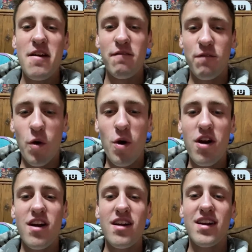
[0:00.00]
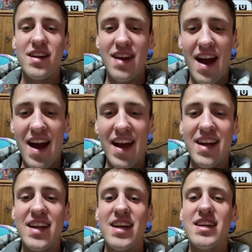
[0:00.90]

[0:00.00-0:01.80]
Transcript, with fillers: four nine